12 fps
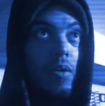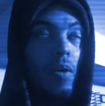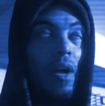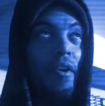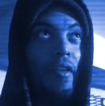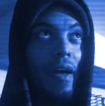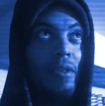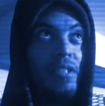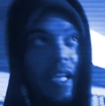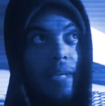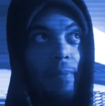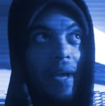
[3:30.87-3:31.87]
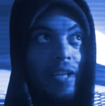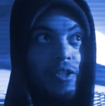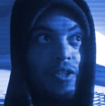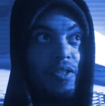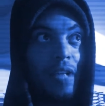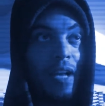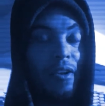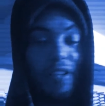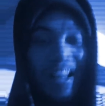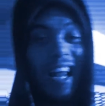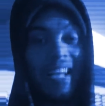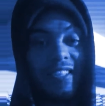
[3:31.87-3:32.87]
well, no, that was the eBay engine, so that
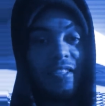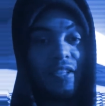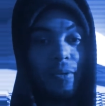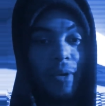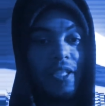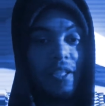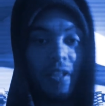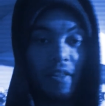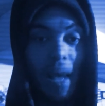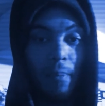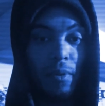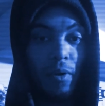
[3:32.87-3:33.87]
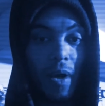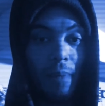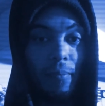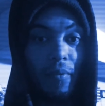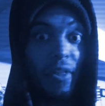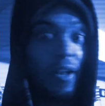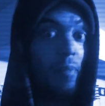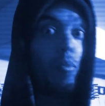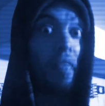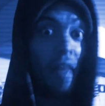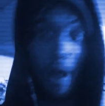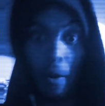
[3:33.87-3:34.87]
only lasted 2 weeks, and then that blew up. Then
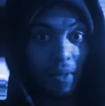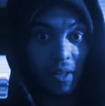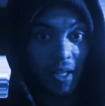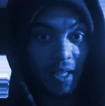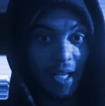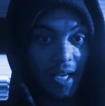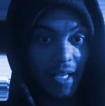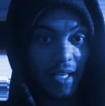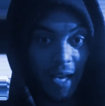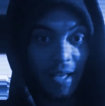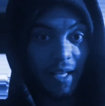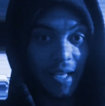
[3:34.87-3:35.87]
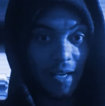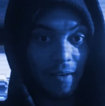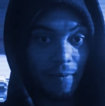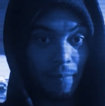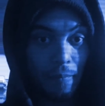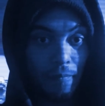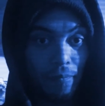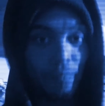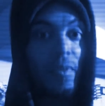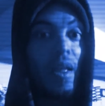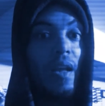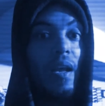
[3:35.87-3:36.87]
without milling the head yet again,
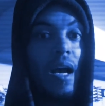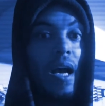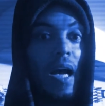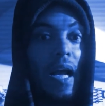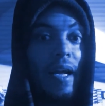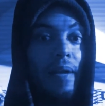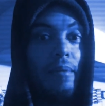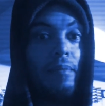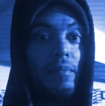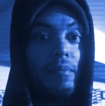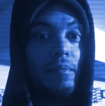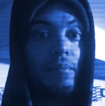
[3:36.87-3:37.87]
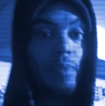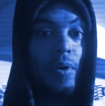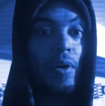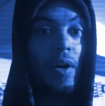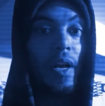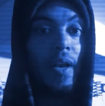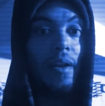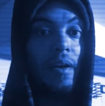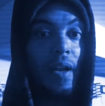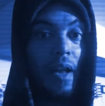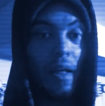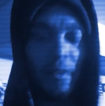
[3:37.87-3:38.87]
I put on
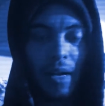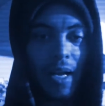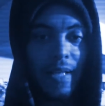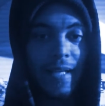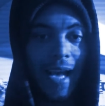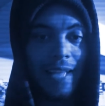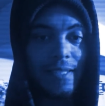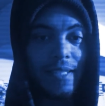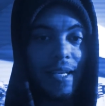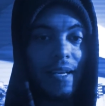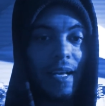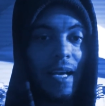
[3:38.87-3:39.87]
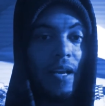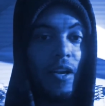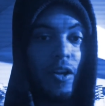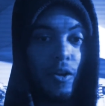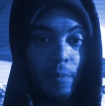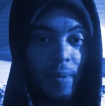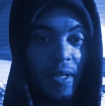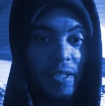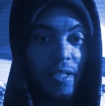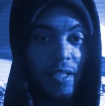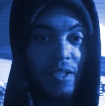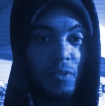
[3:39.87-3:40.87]
another head gasket and new
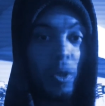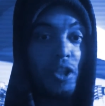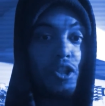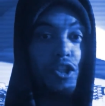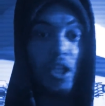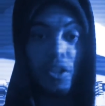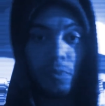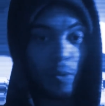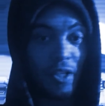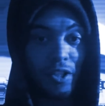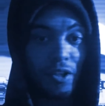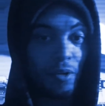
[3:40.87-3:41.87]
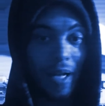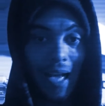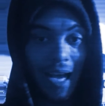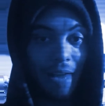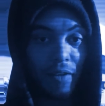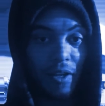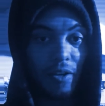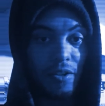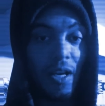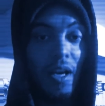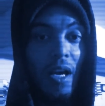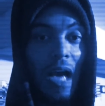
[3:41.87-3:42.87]
pistons, which just went 2.5
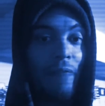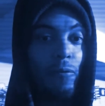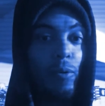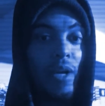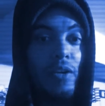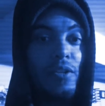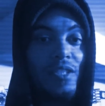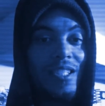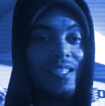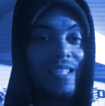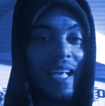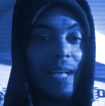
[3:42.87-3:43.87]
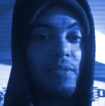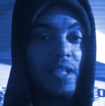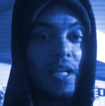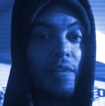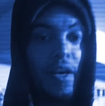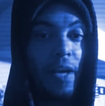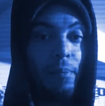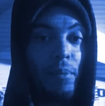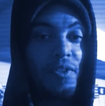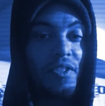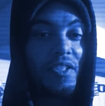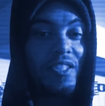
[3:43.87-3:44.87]
years. I've reused the same set of head
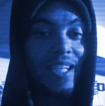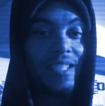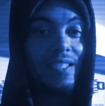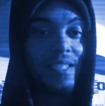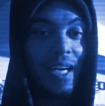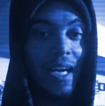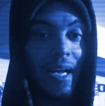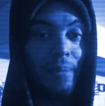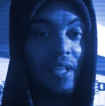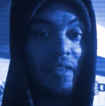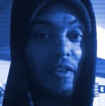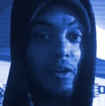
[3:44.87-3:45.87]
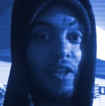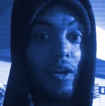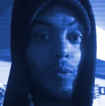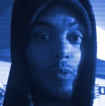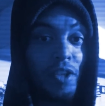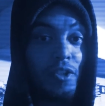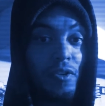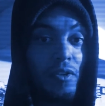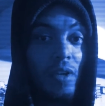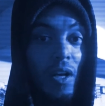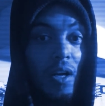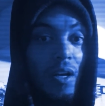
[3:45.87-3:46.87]
bolts 6 times, and they're the
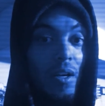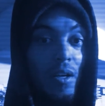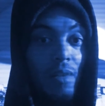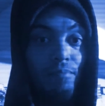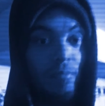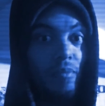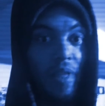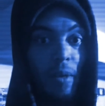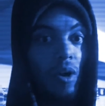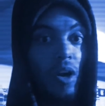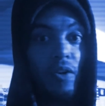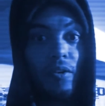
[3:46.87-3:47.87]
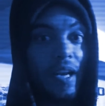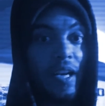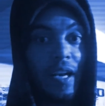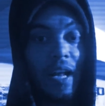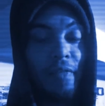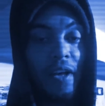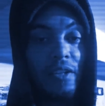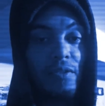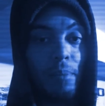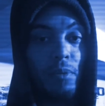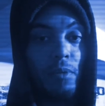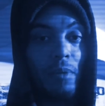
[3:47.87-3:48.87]
original. They were 189,000
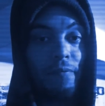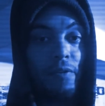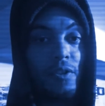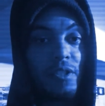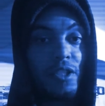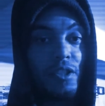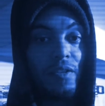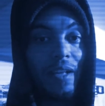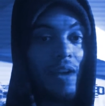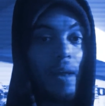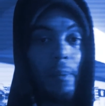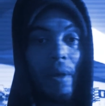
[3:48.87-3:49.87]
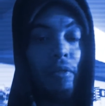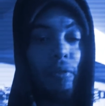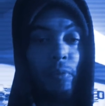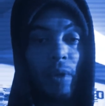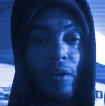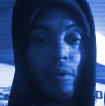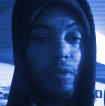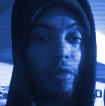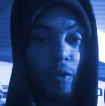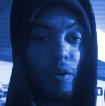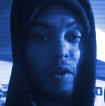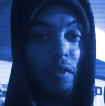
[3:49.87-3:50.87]
when I blew my first engine. They've got about
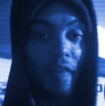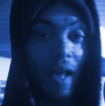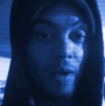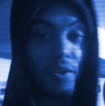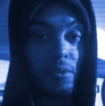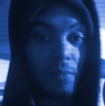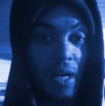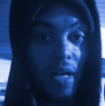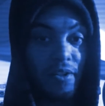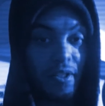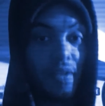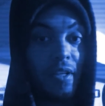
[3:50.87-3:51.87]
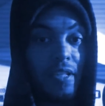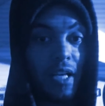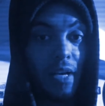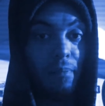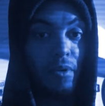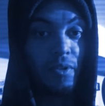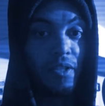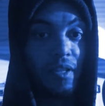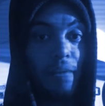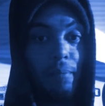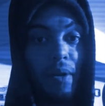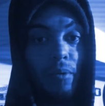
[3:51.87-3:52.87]
330,000 miles on these head bolts, and
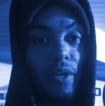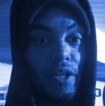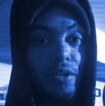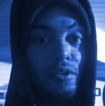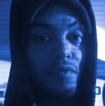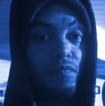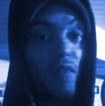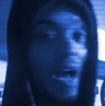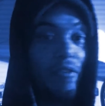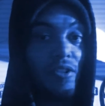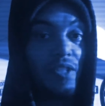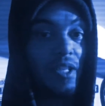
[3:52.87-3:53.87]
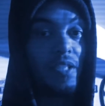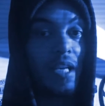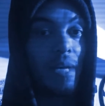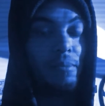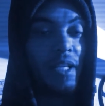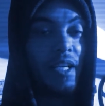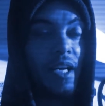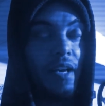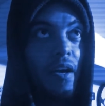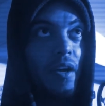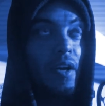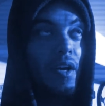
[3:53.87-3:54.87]
they've been reused 5 or 6 times. I did.
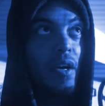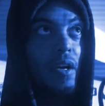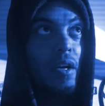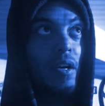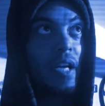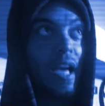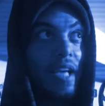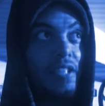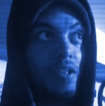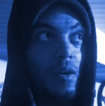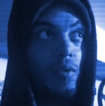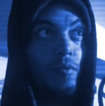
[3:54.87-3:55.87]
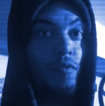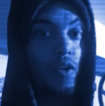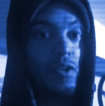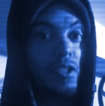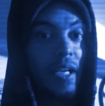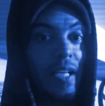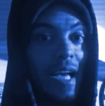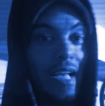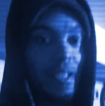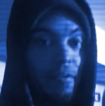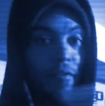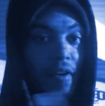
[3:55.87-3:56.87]
Okay, so first head
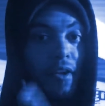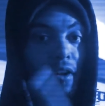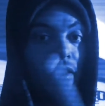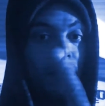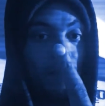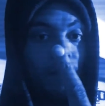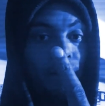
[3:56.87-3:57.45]
gasket failure,